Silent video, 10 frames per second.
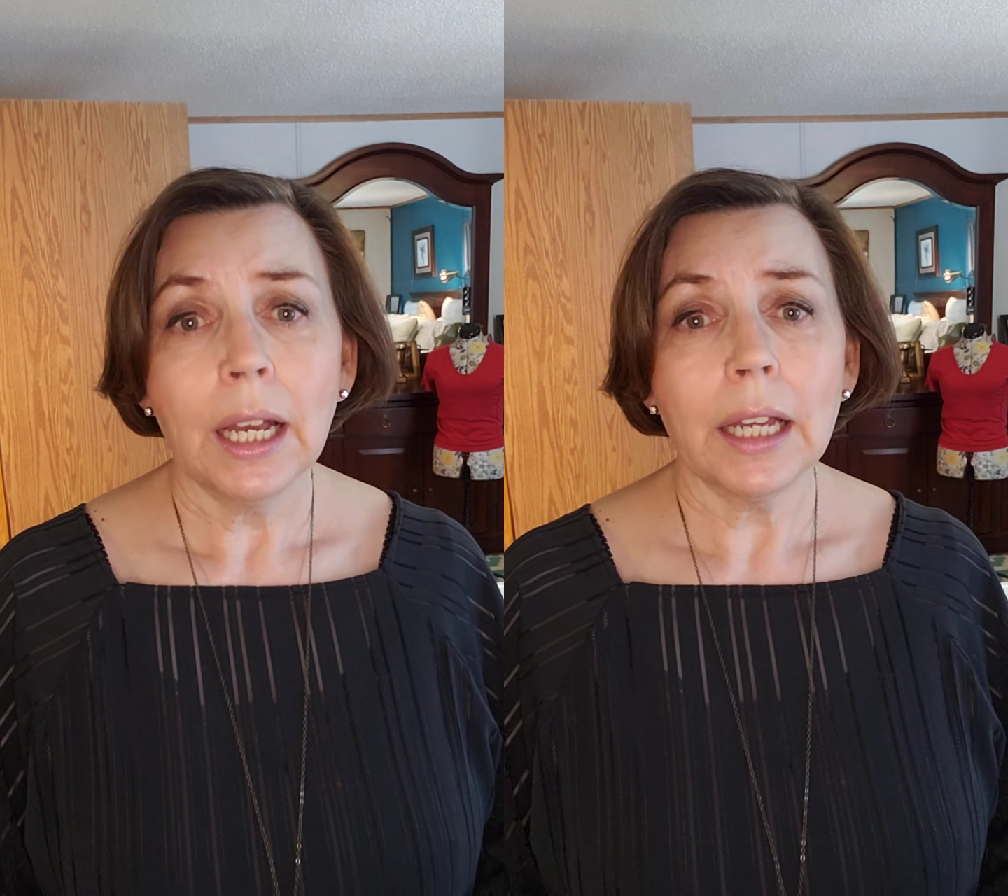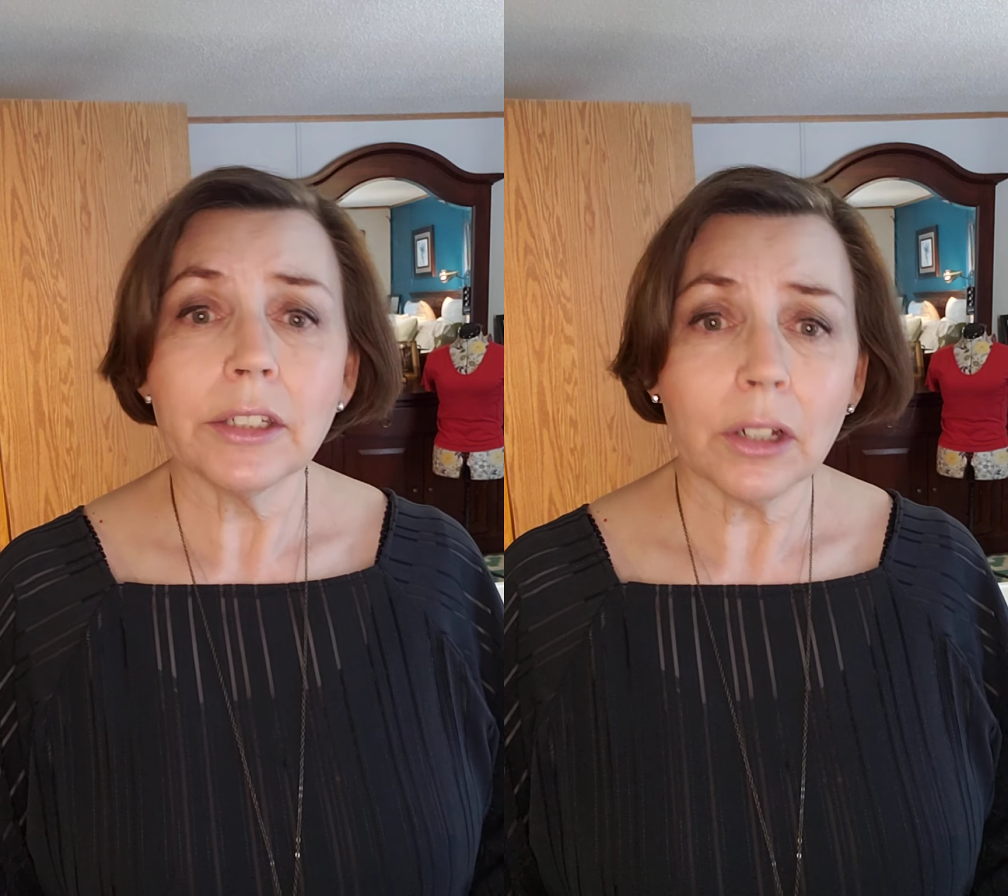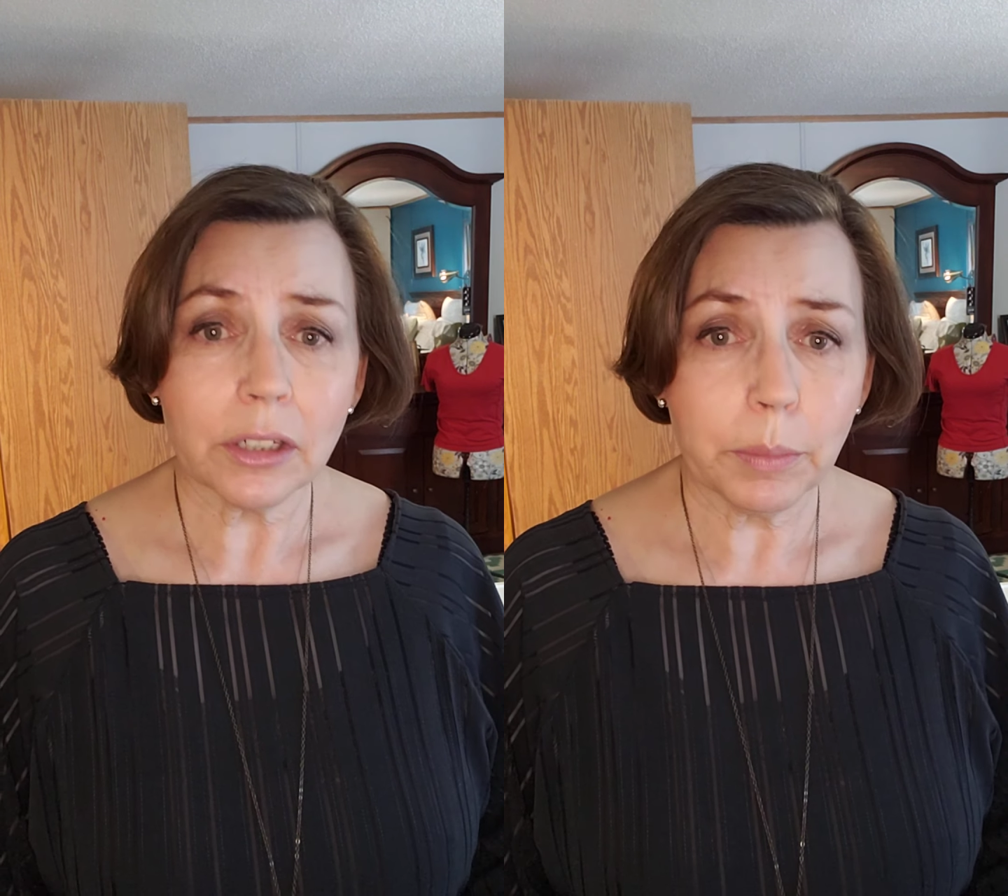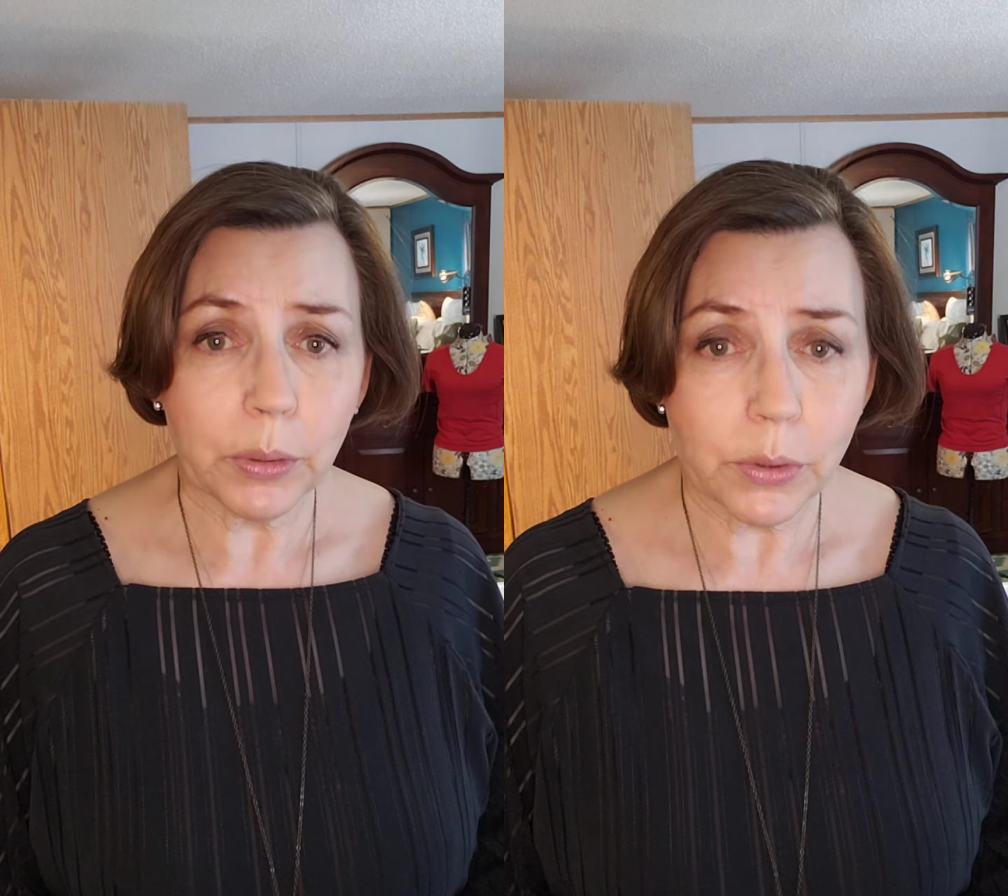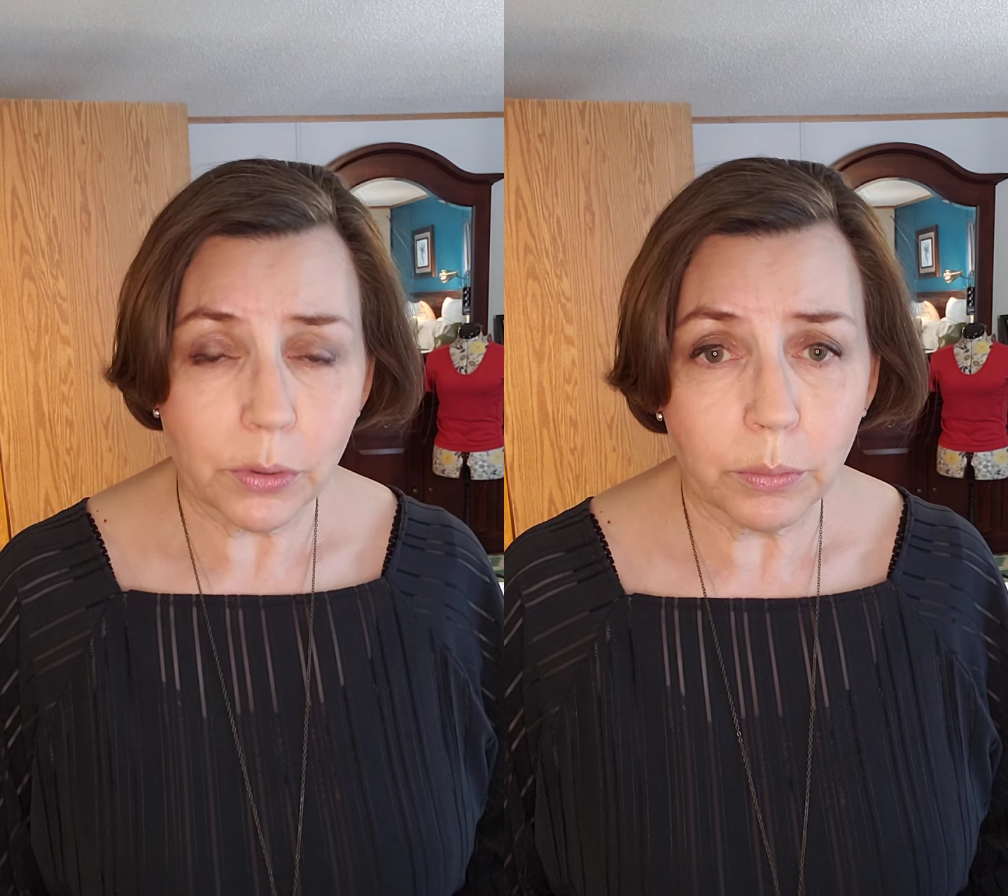I talked
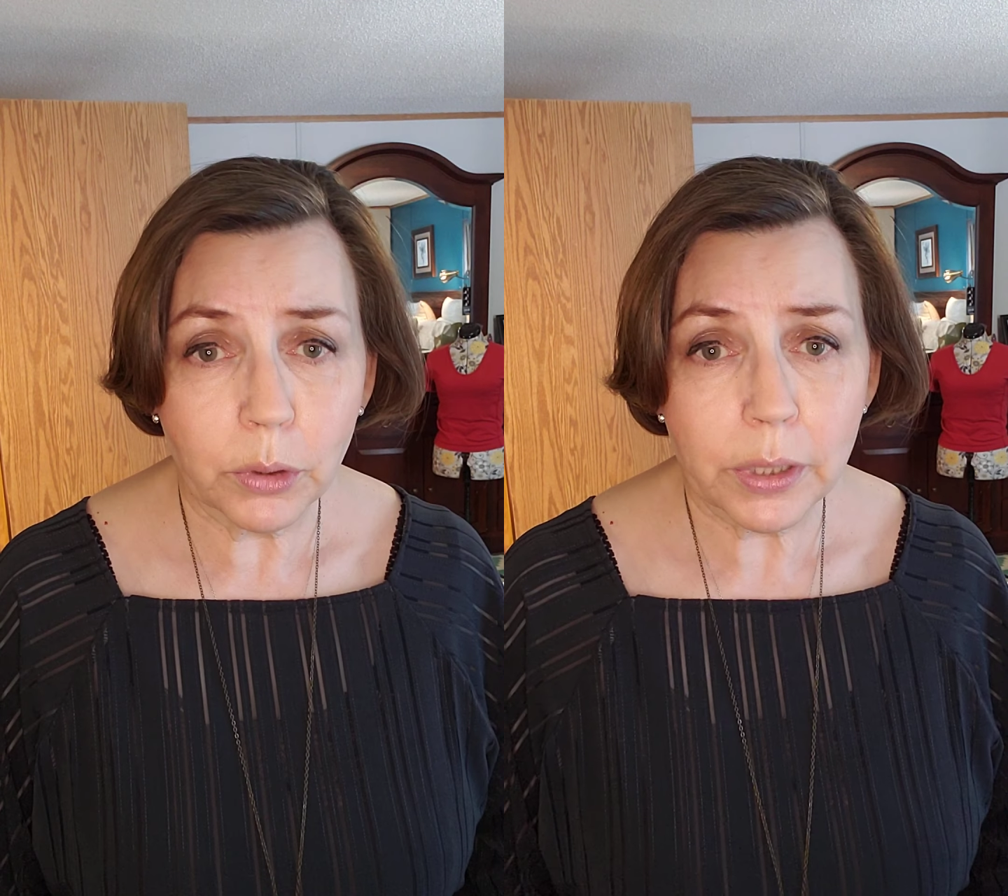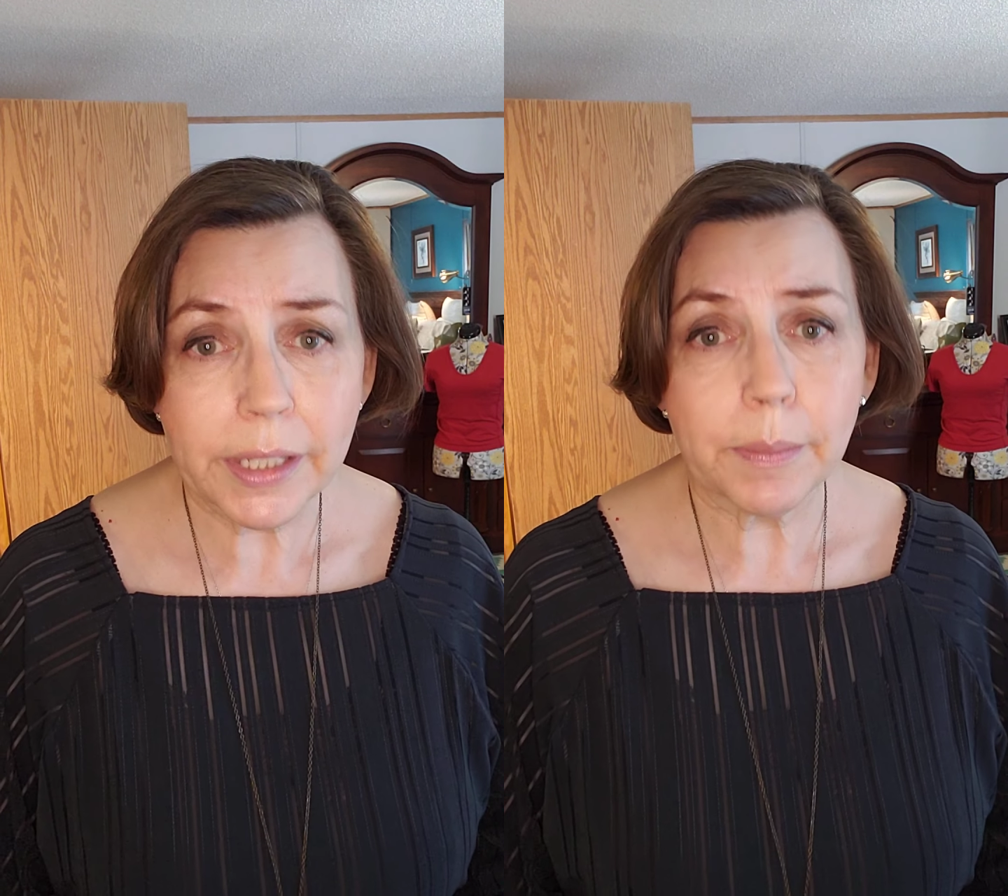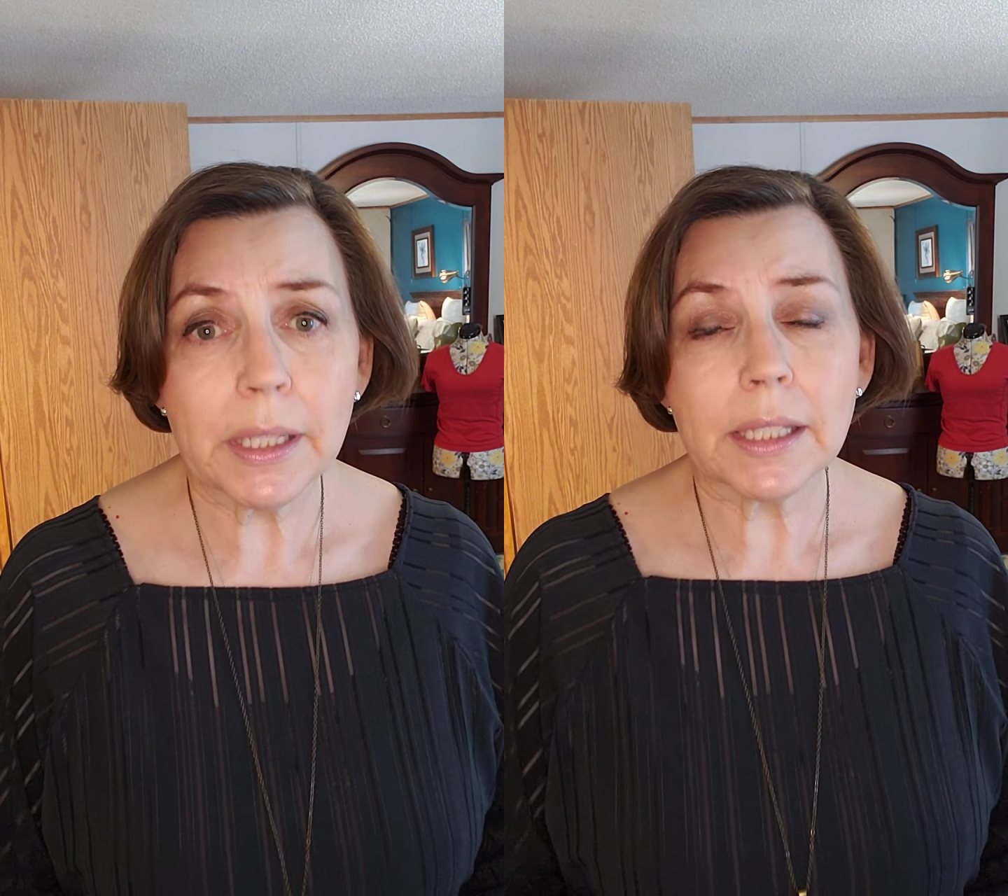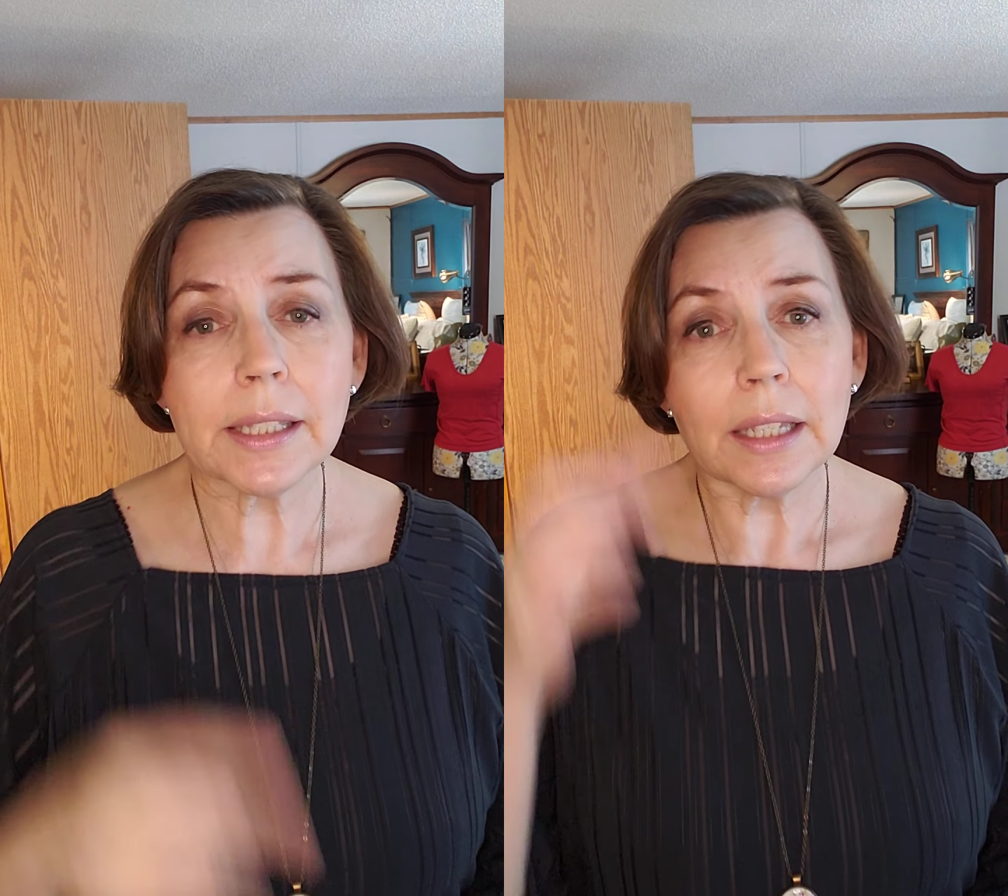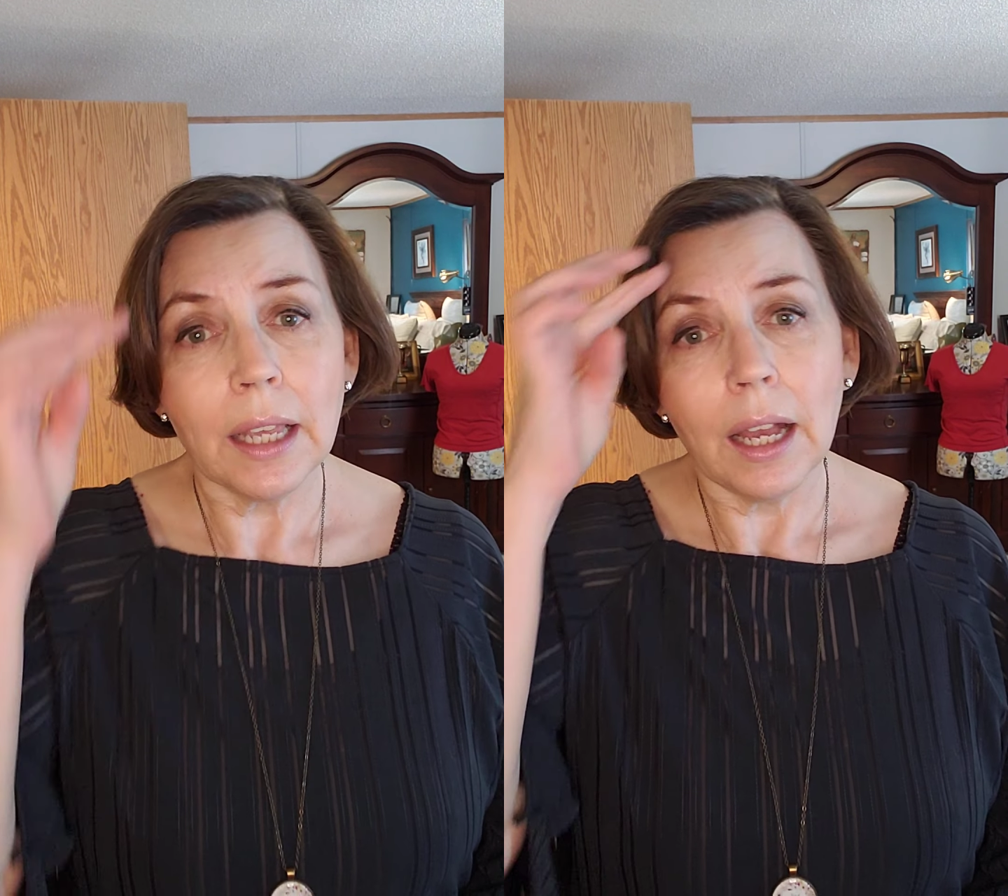about Zoom Christmas.